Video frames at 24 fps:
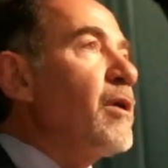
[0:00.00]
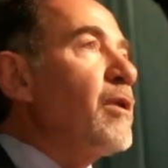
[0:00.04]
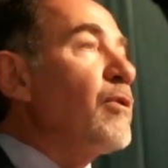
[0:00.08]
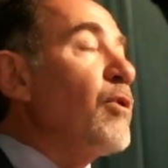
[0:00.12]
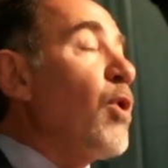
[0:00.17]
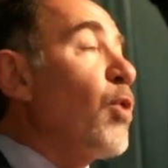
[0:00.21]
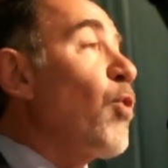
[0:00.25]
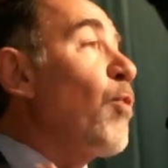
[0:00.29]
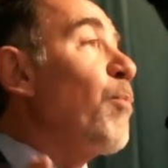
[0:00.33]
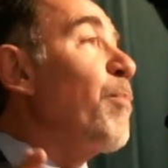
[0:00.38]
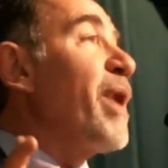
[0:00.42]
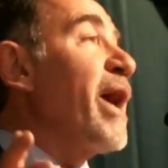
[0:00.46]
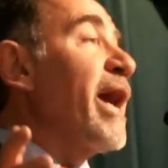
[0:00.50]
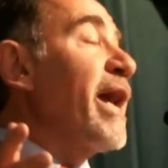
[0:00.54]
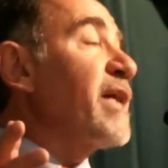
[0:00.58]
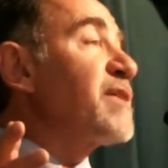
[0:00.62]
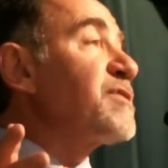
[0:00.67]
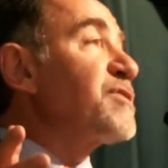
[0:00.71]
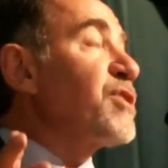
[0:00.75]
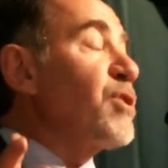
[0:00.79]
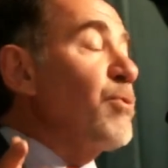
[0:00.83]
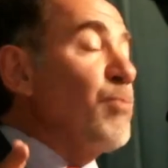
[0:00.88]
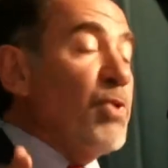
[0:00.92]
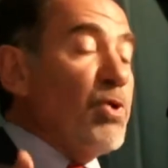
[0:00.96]
local
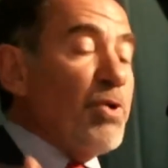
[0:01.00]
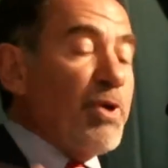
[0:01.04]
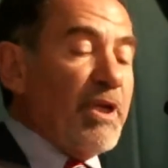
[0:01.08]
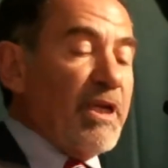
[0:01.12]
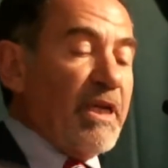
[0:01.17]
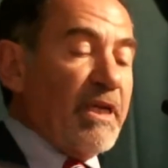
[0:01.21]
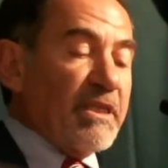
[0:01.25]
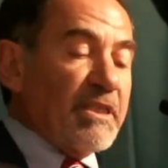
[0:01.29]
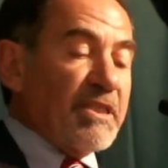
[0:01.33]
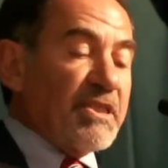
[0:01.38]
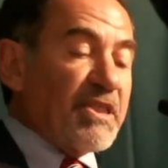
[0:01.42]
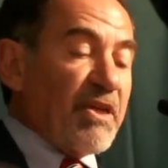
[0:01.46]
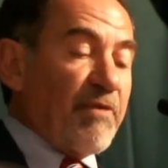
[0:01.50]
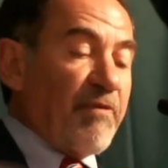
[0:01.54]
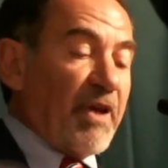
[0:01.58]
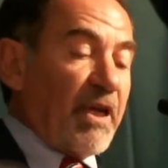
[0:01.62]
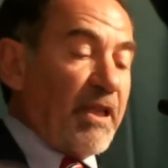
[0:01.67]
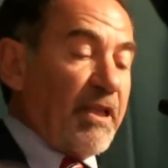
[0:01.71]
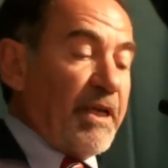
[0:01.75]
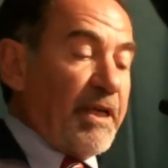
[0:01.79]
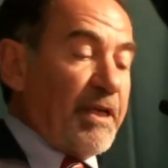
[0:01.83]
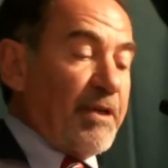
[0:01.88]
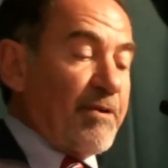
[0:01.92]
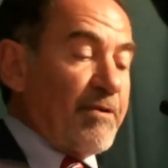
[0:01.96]
banks, community and
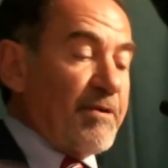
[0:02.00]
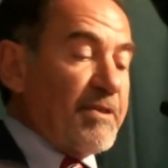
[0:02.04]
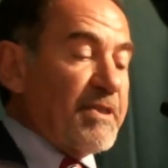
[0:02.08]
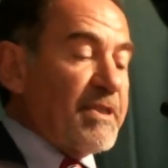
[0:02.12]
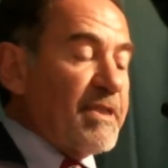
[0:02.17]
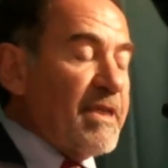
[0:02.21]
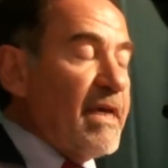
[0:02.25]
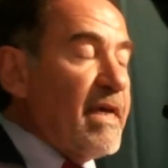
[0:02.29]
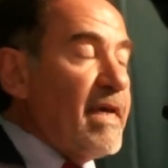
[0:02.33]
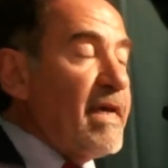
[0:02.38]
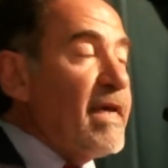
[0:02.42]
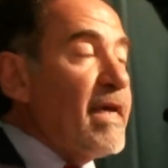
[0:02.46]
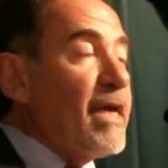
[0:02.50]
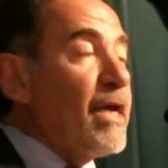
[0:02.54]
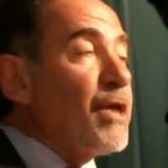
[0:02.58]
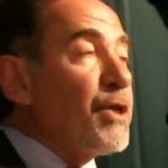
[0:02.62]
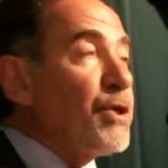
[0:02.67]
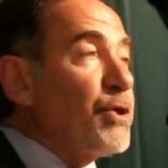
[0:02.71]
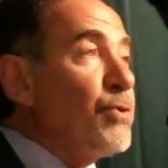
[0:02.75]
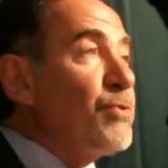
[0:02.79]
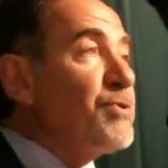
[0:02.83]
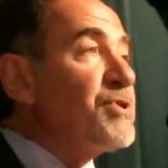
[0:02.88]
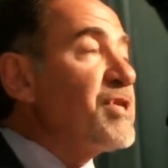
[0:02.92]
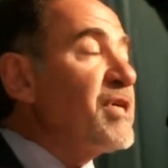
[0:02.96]
civic leaders,
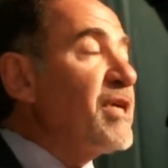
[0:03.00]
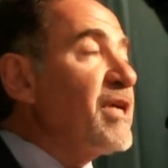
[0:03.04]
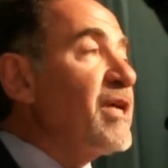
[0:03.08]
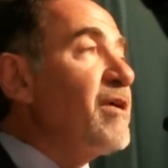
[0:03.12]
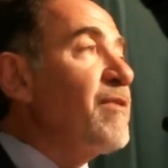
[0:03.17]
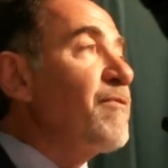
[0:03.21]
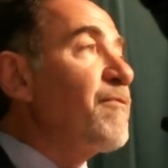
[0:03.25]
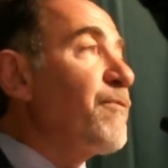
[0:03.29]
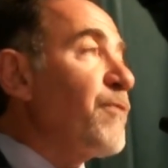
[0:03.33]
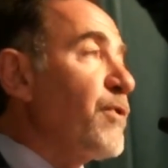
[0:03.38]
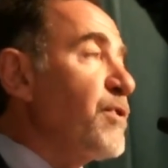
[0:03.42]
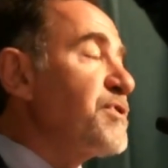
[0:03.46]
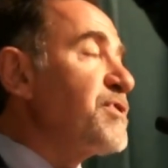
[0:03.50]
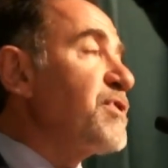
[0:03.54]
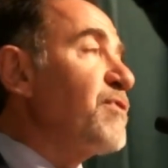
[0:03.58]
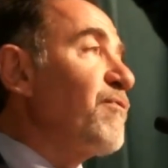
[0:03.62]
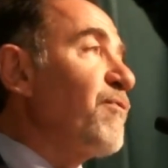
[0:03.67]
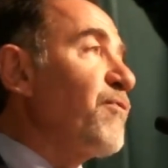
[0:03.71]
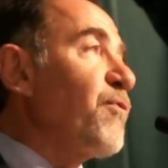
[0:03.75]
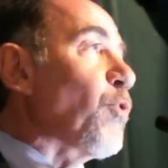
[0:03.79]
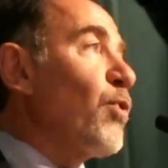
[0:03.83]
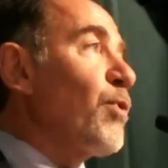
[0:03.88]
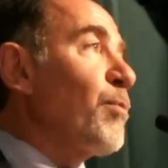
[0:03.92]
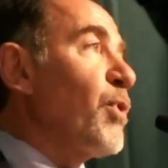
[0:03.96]
using, first
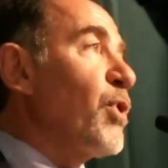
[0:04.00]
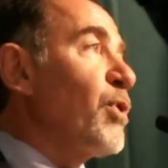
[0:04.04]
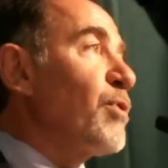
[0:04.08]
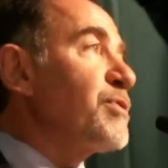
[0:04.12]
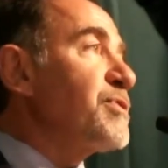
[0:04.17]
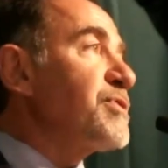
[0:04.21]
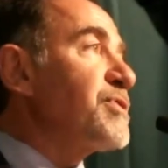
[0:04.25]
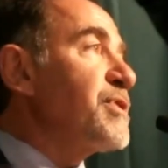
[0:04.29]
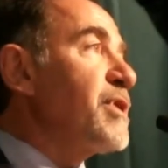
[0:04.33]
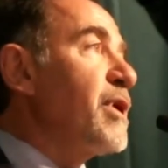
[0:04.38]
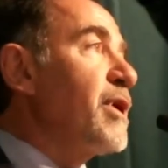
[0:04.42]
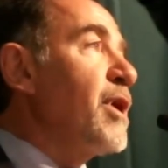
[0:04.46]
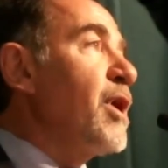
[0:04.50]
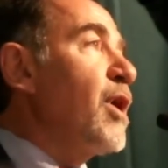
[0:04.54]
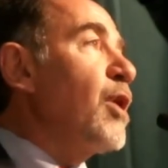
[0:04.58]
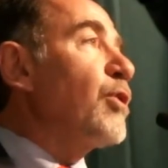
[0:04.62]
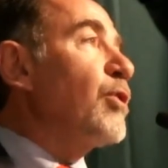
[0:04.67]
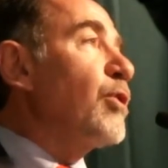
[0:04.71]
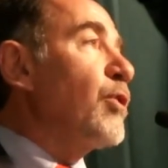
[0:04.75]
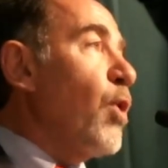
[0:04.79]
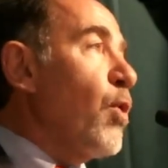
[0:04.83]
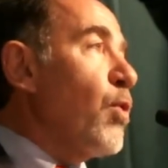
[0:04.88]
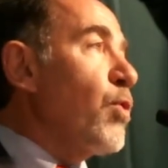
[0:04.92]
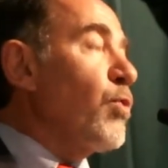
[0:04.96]
and foremost,
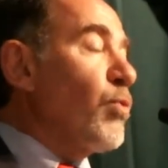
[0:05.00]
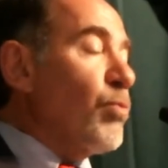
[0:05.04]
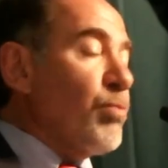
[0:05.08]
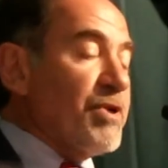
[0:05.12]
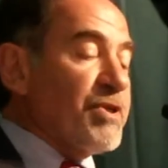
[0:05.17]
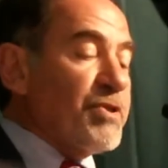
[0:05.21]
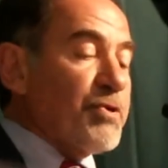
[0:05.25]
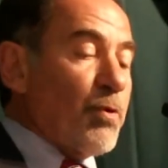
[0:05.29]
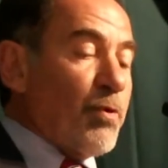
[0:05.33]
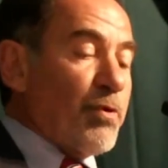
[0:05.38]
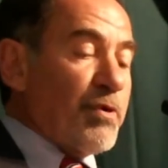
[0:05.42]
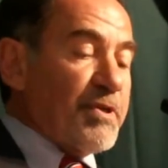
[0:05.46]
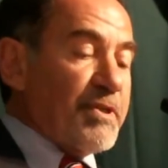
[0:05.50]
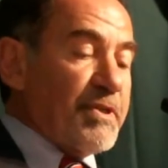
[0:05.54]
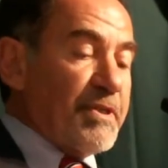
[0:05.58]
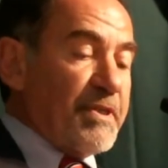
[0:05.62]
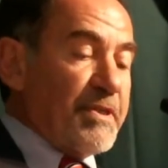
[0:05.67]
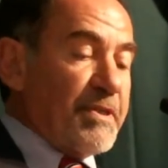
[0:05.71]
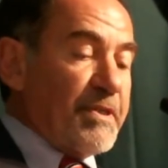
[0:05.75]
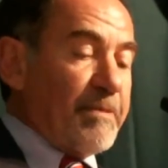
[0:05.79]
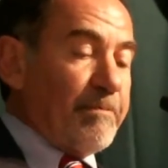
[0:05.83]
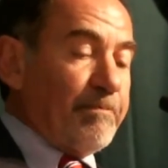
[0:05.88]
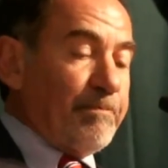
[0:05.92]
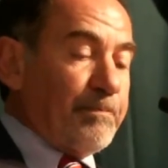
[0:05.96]
local
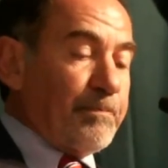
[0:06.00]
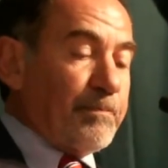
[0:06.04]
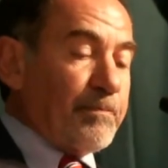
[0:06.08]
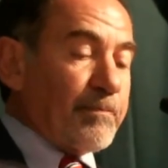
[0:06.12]
resources.